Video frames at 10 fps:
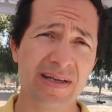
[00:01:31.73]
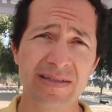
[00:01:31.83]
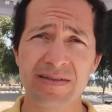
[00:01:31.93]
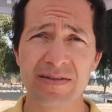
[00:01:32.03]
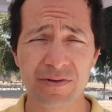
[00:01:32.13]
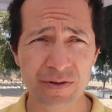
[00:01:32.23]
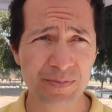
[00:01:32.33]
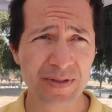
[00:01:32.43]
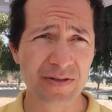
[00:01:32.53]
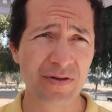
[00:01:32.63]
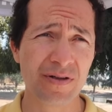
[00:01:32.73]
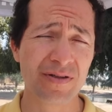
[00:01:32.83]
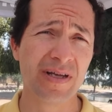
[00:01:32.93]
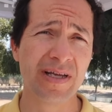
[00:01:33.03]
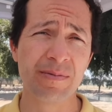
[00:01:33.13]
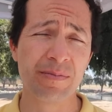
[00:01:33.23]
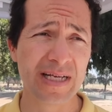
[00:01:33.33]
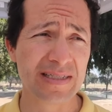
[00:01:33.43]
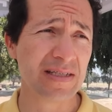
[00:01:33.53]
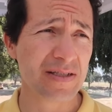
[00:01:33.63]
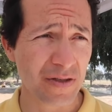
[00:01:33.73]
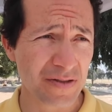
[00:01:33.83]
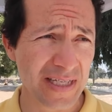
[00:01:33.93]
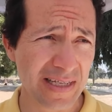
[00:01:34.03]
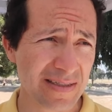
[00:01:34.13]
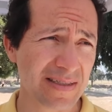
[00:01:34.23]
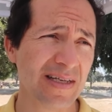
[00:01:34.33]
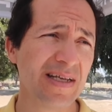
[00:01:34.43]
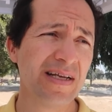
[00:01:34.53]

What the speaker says: That group is called Blaze and Associates.